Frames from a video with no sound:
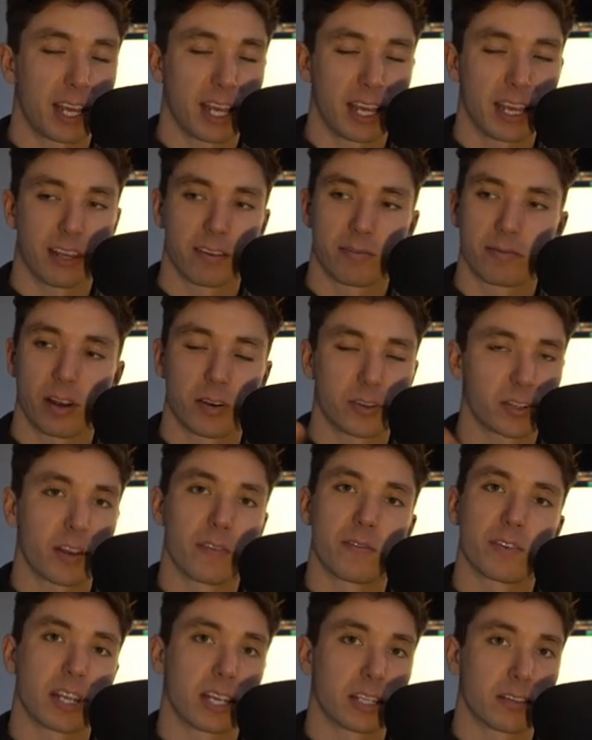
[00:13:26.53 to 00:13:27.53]
Here, I was
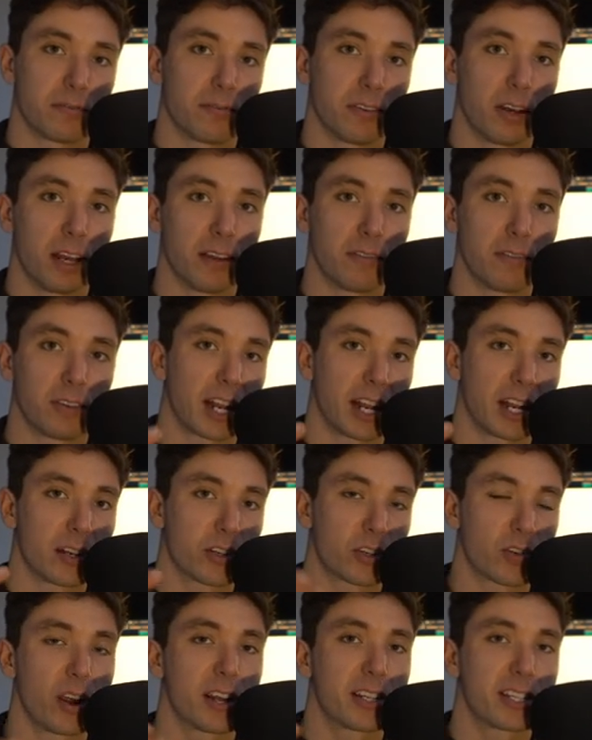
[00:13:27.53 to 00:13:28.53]
going for sets of 5, and I
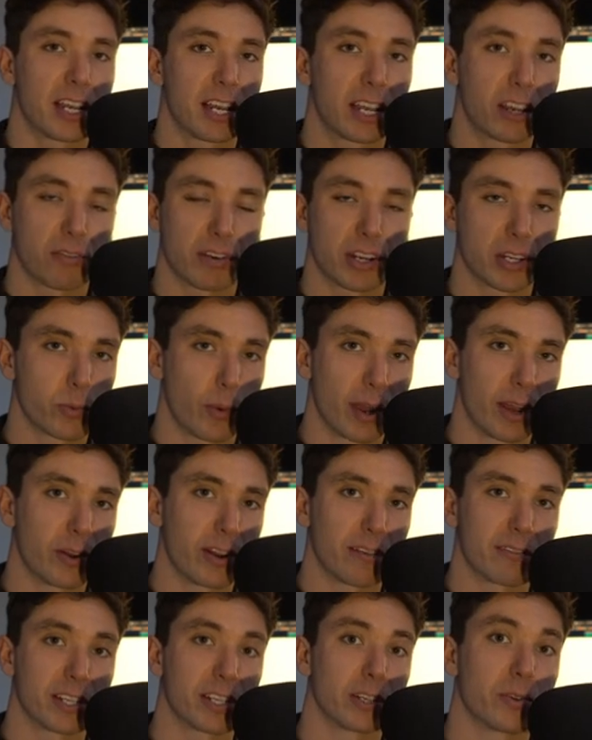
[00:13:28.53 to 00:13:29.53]
tried to increase weight on
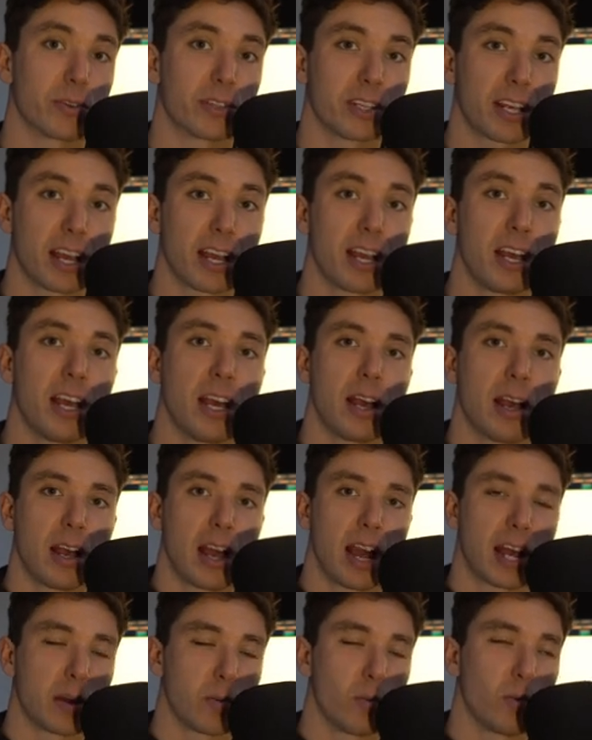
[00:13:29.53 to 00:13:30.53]
every single set,
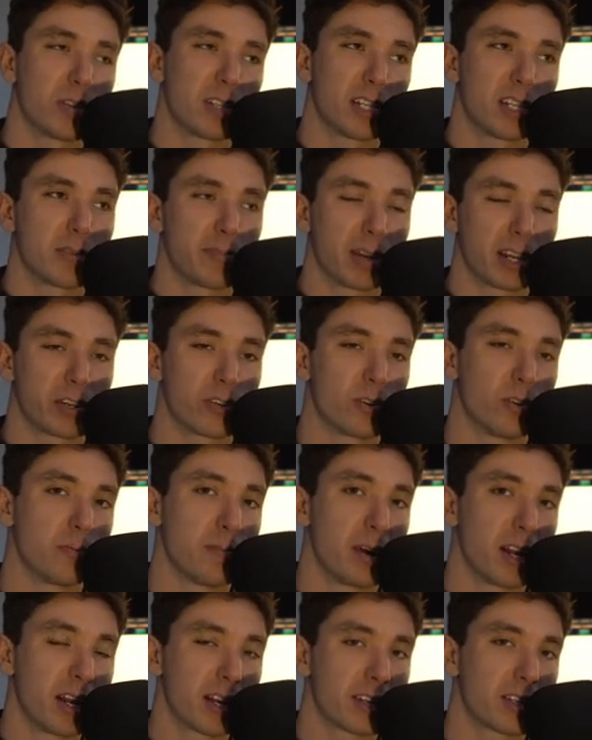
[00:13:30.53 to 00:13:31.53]
and I wanted to make sure
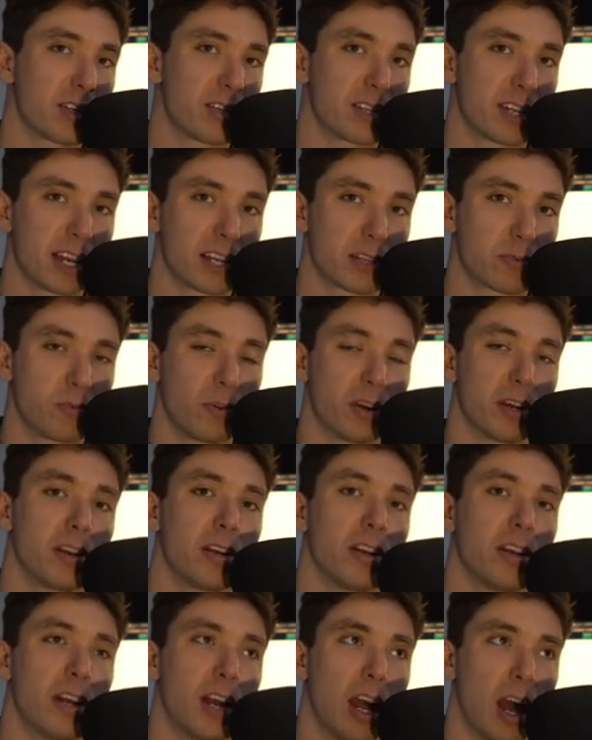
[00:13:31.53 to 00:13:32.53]
my last two sets were
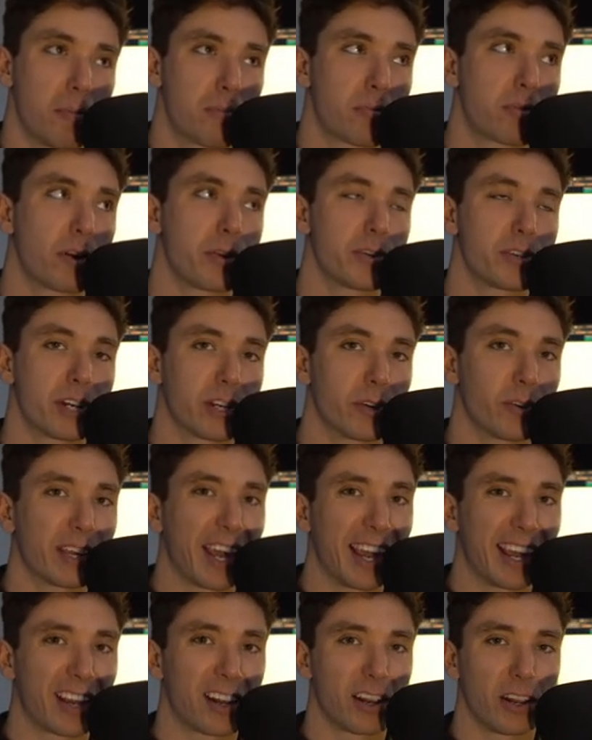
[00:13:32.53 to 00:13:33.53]
approaching or
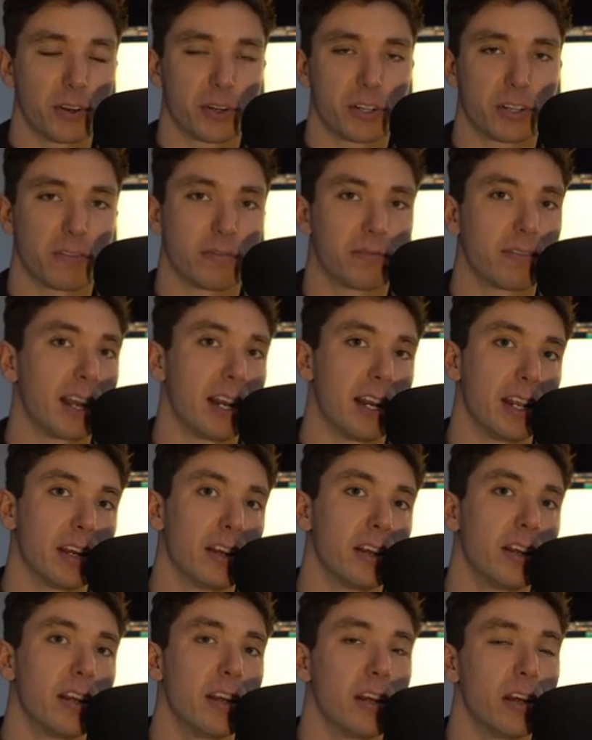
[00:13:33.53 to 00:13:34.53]
getting close to failure